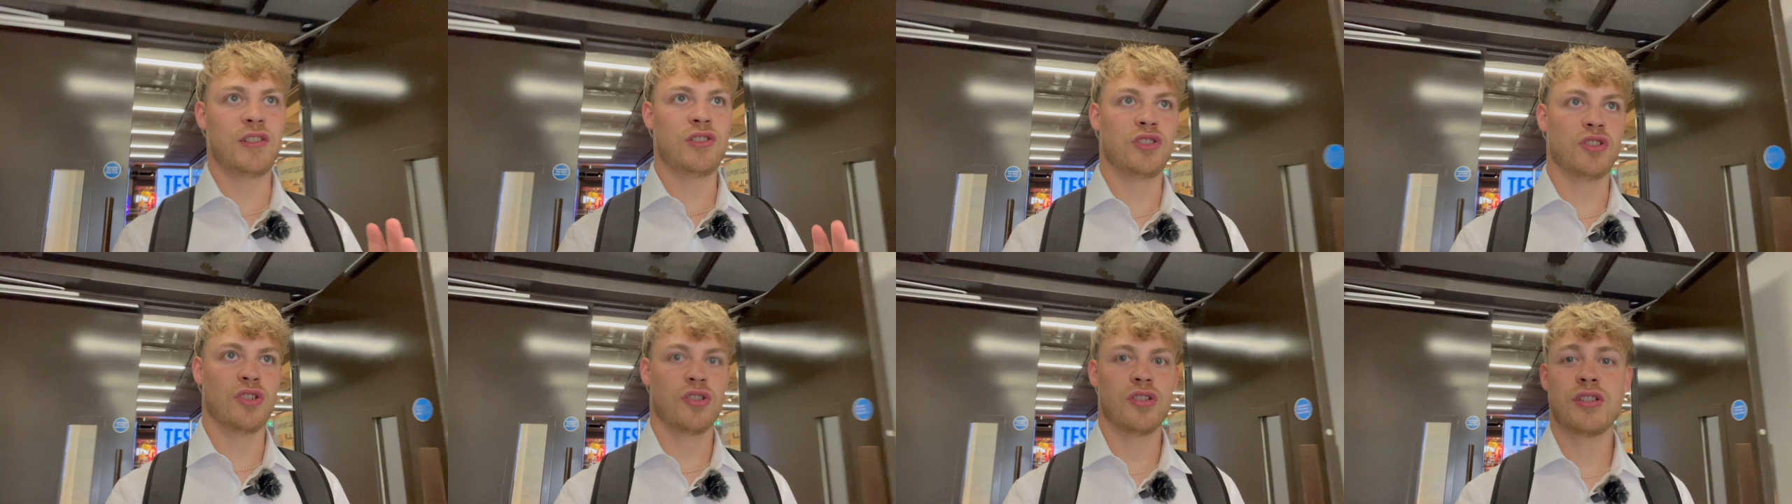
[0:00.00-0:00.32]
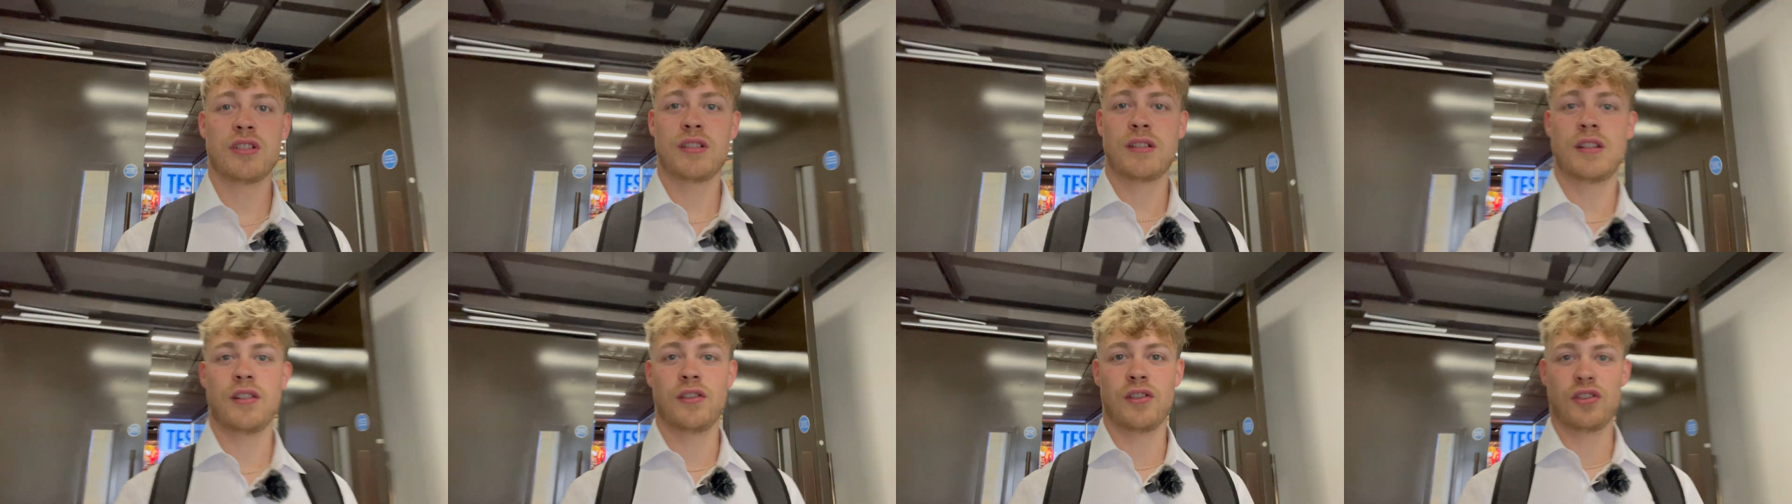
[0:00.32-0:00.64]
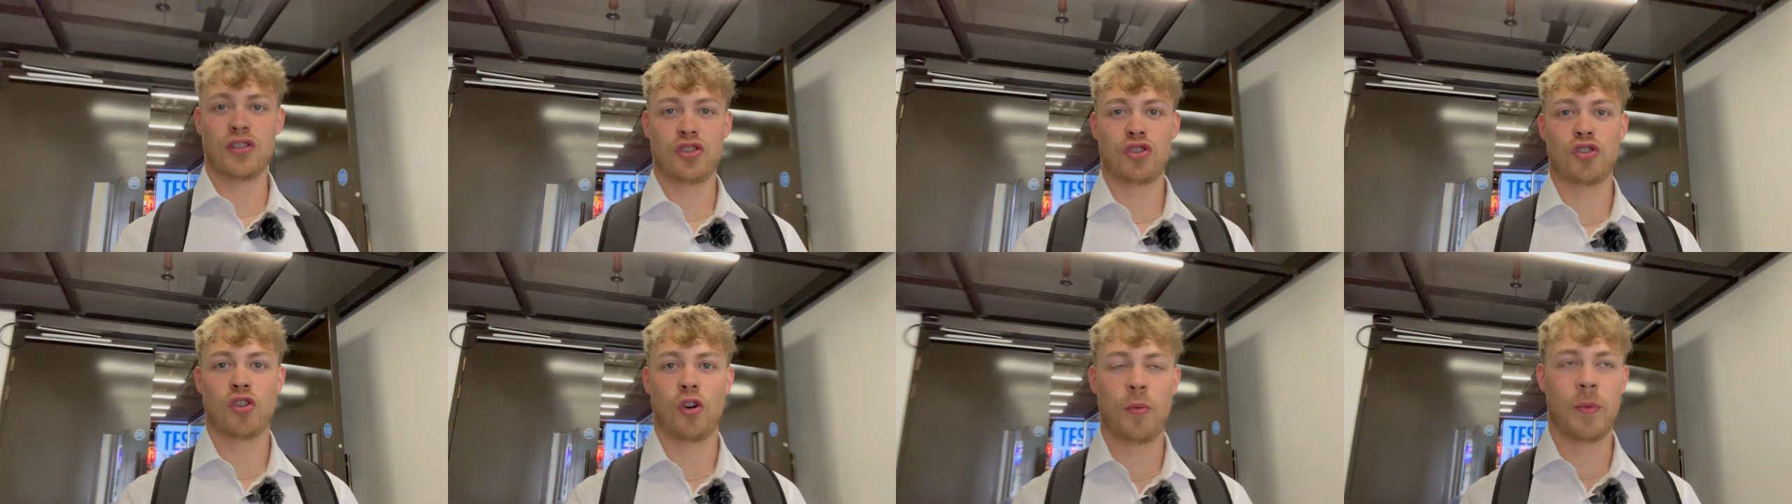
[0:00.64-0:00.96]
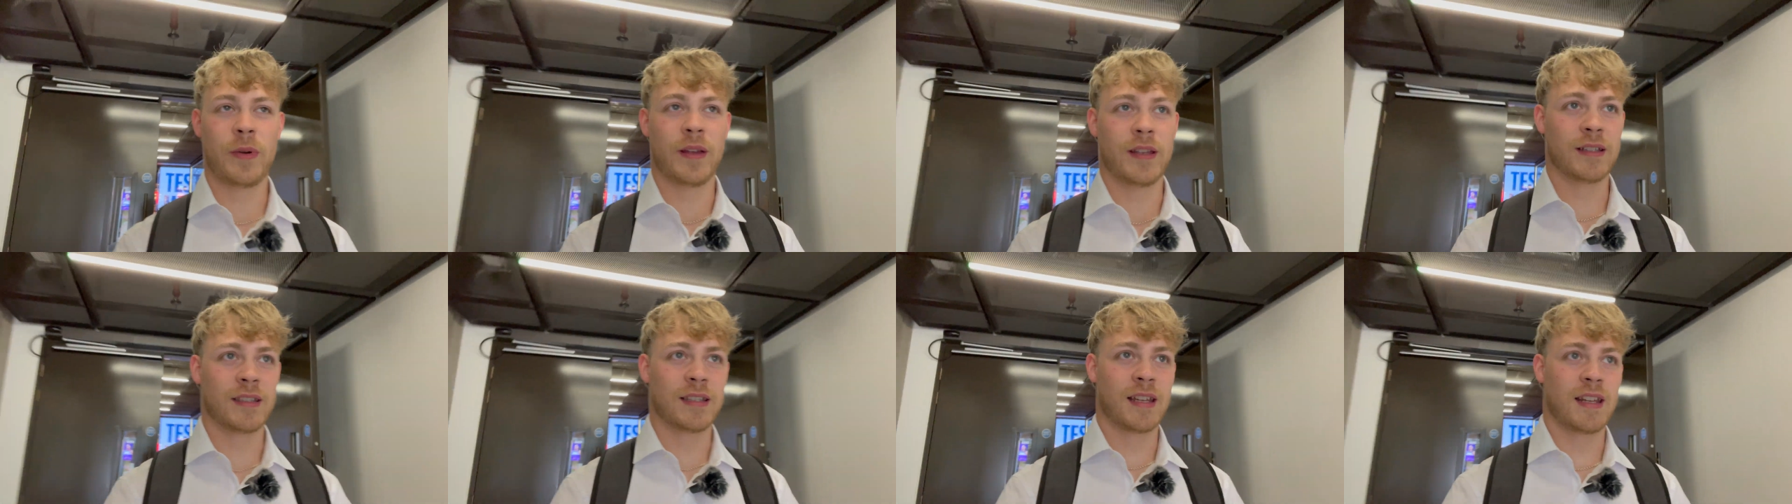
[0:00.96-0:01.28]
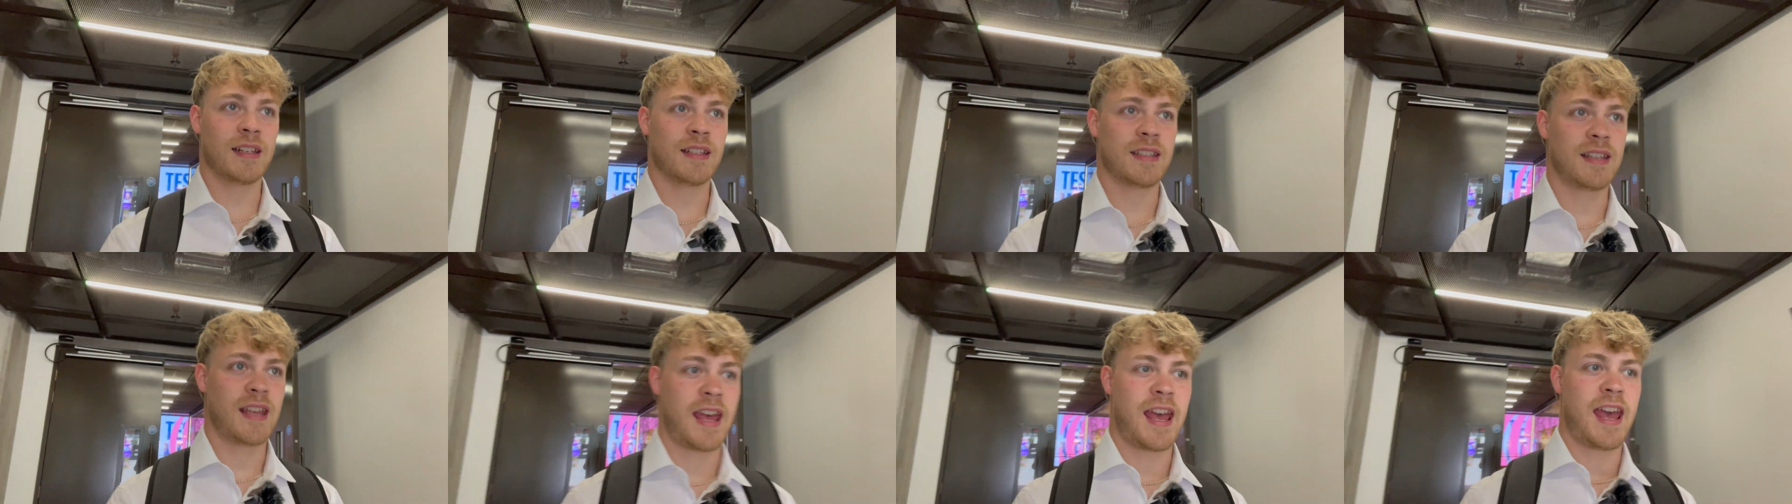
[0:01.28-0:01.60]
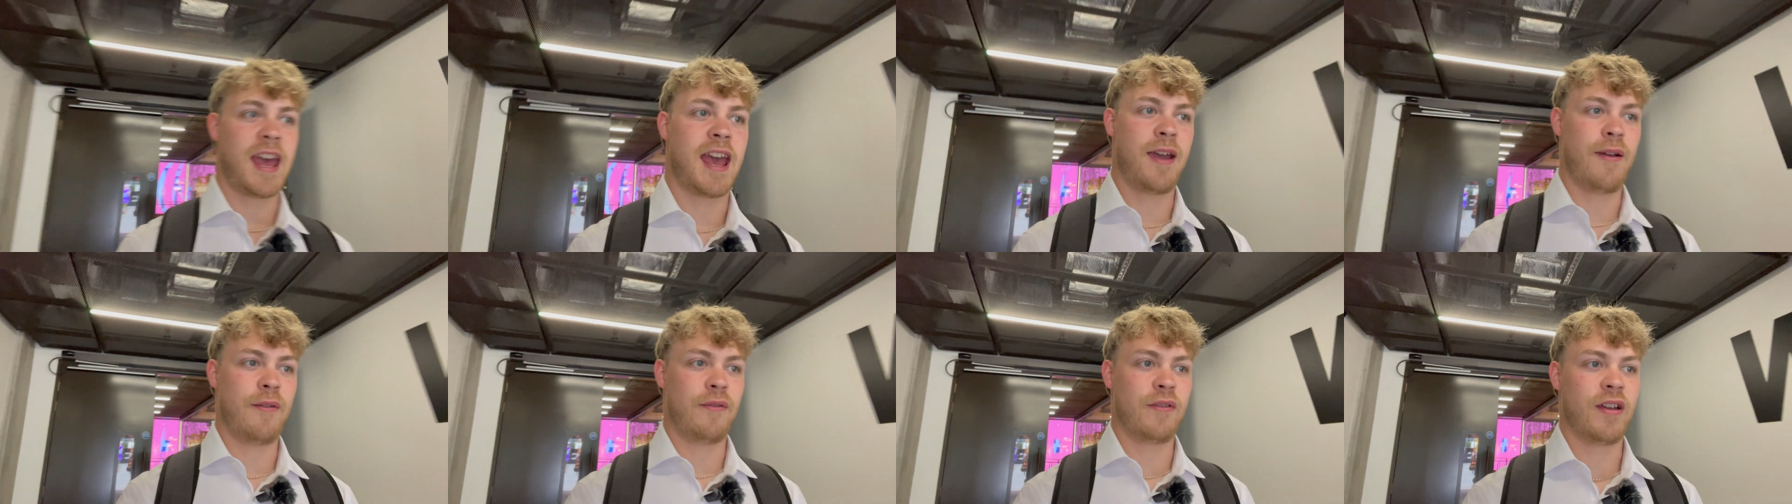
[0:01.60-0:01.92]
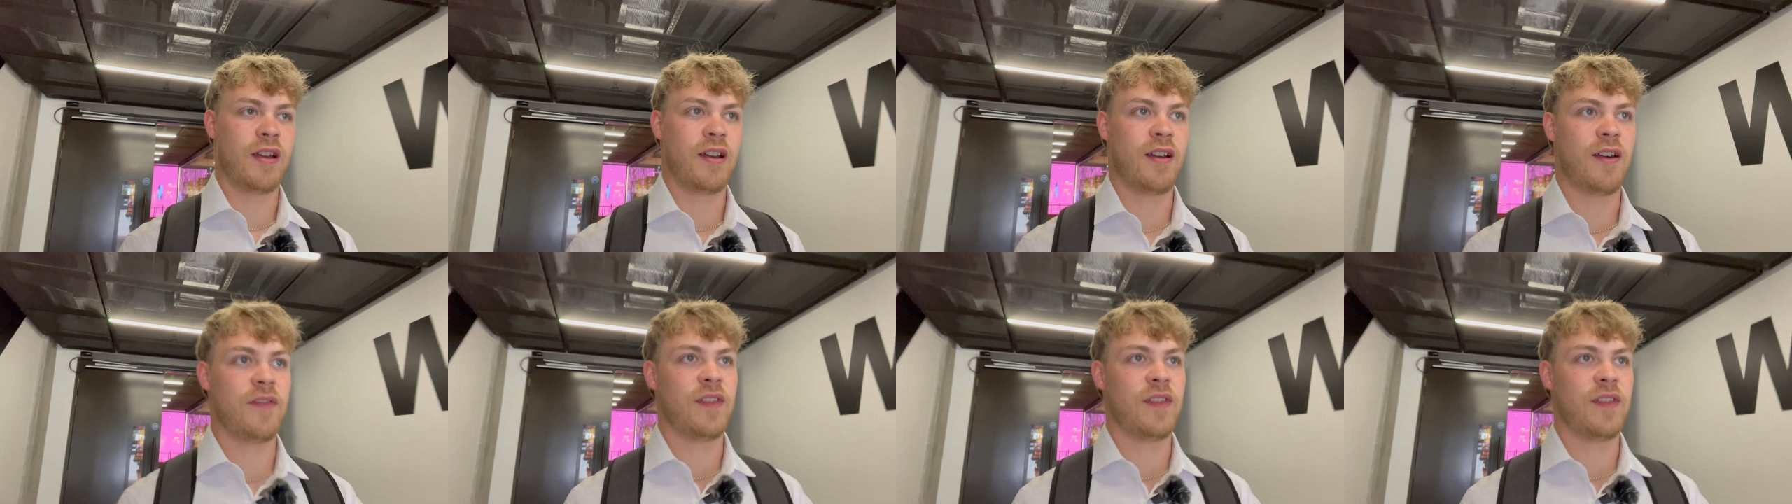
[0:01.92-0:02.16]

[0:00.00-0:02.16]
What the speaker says: just the shopping centre area,